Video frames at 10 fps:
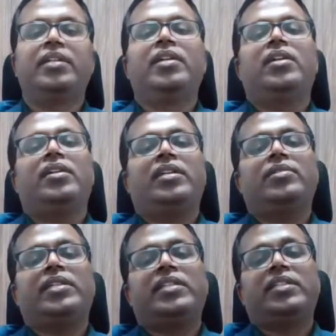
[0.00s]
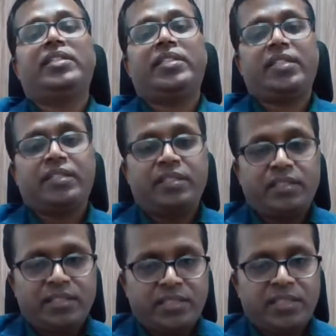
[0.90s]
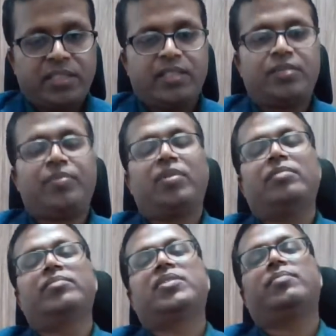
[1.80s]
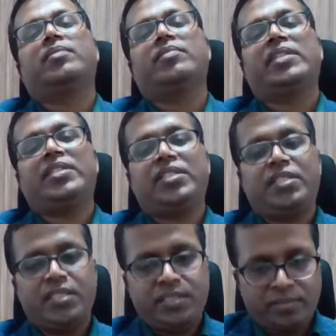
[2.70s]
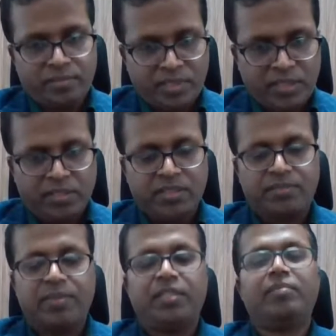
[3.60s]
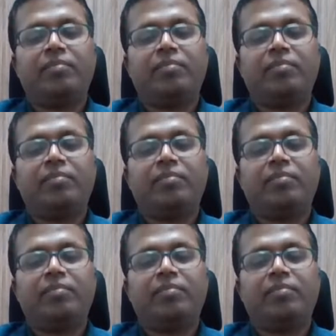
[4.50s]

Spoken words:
where we can take the sperms from the testes of the husband